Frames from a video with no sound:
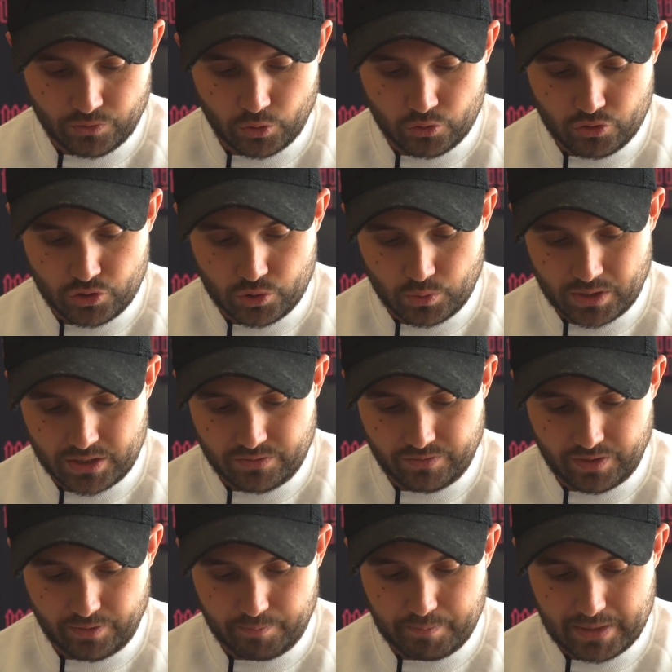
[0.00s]
of
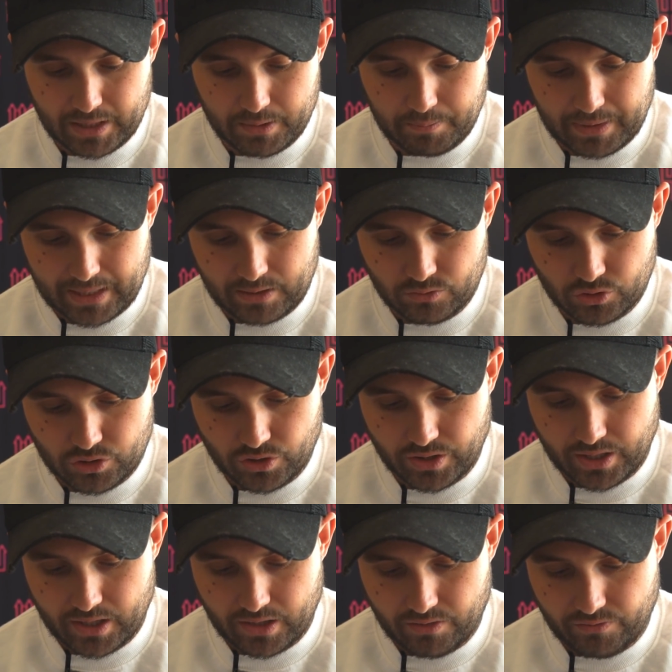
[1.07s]
£125 million to
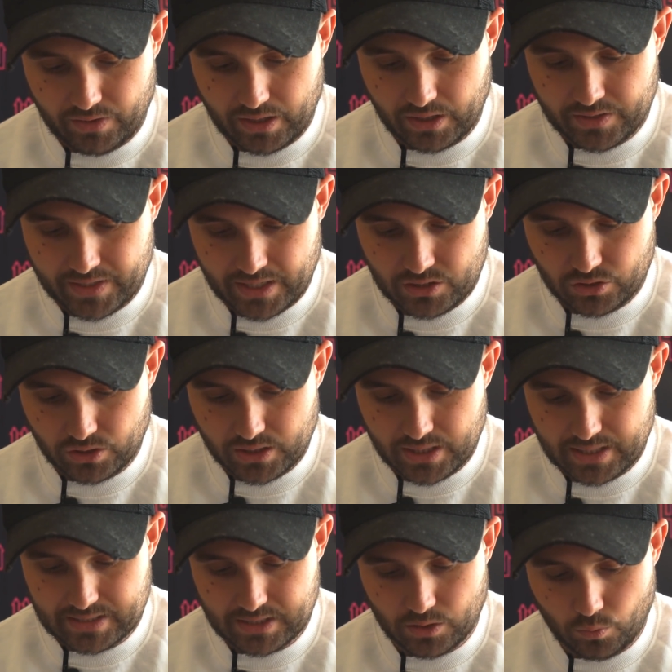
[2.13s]
the EFL and National
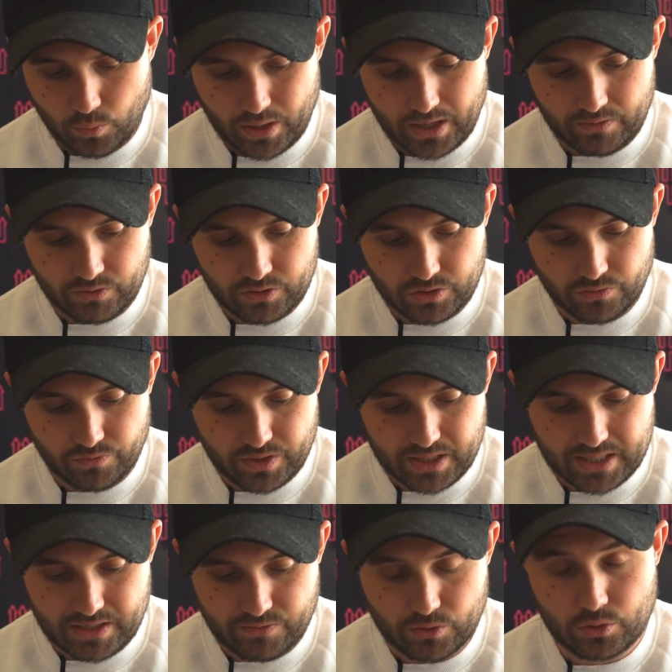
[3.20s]
League as it aware of the severe
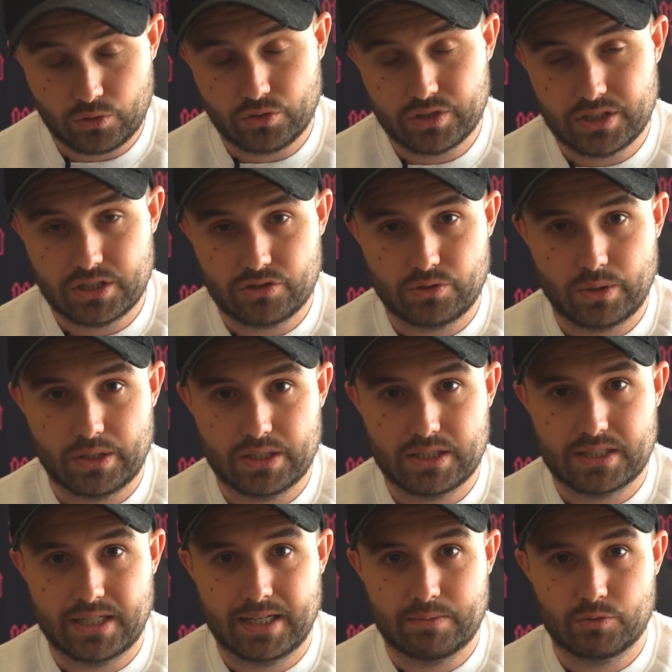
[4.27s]
difficulties throughout this
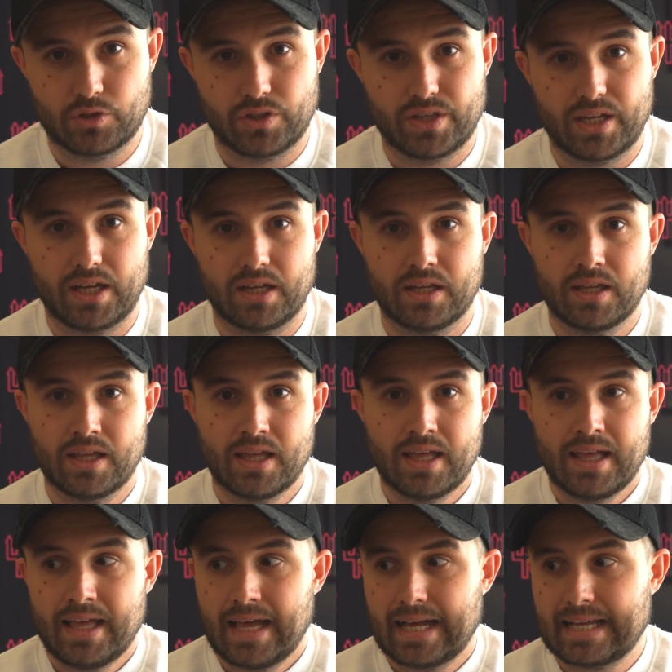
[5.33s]
time. So that,
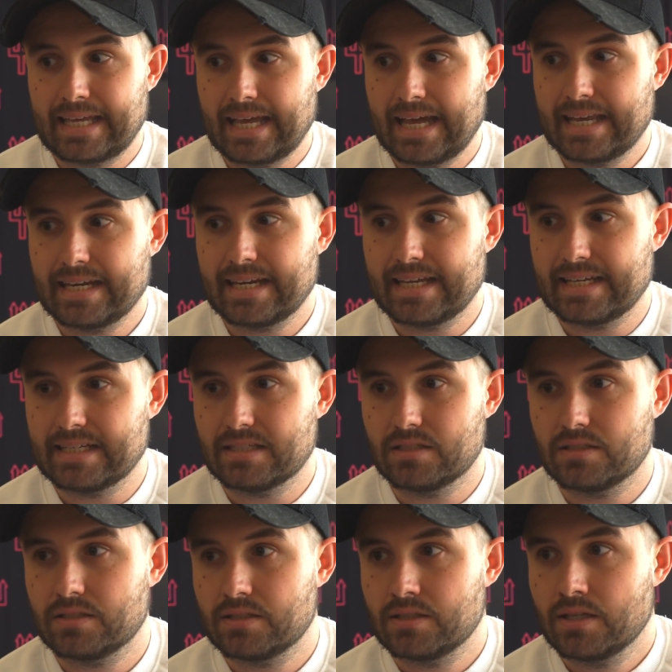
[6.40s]
again,
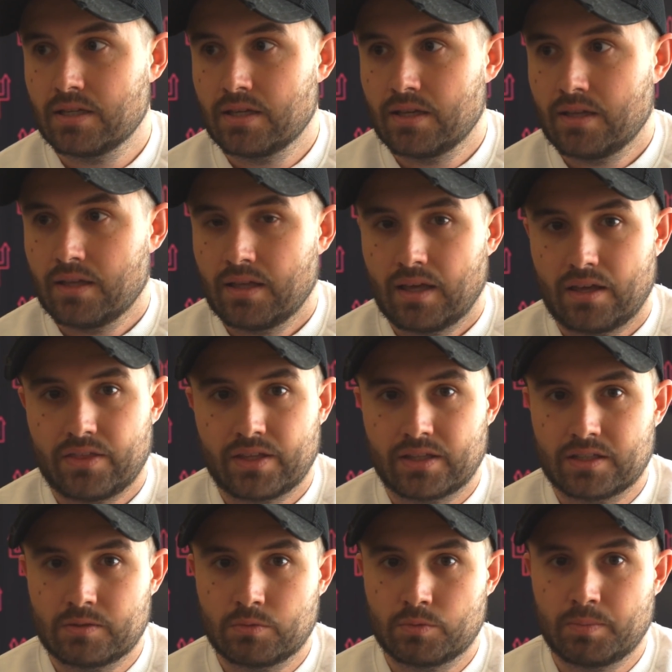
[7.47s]
I think
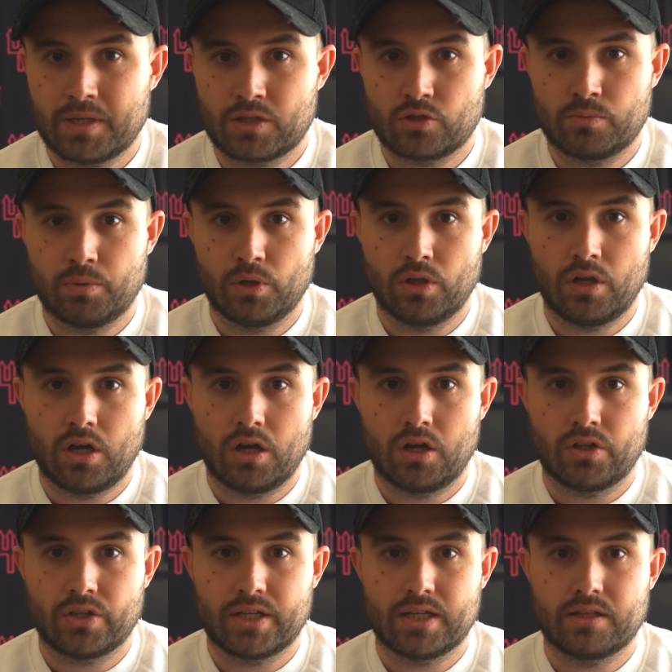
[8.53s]
this was picked up a lot
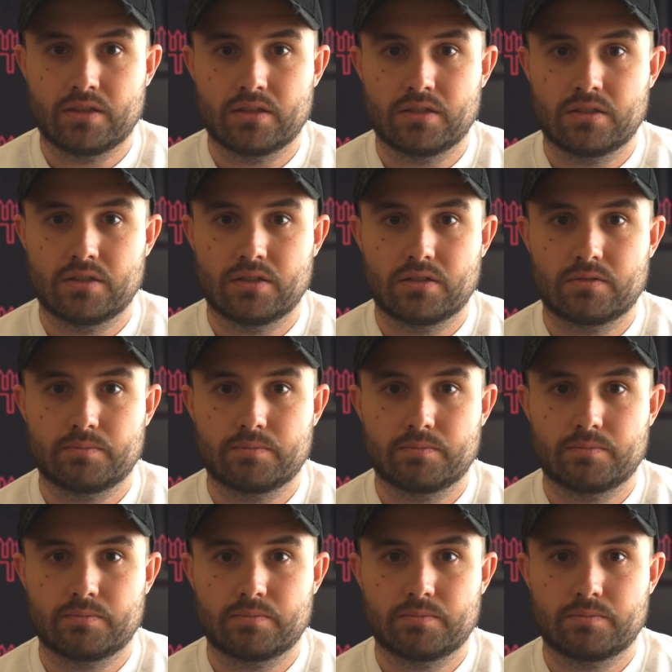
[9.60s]
on in the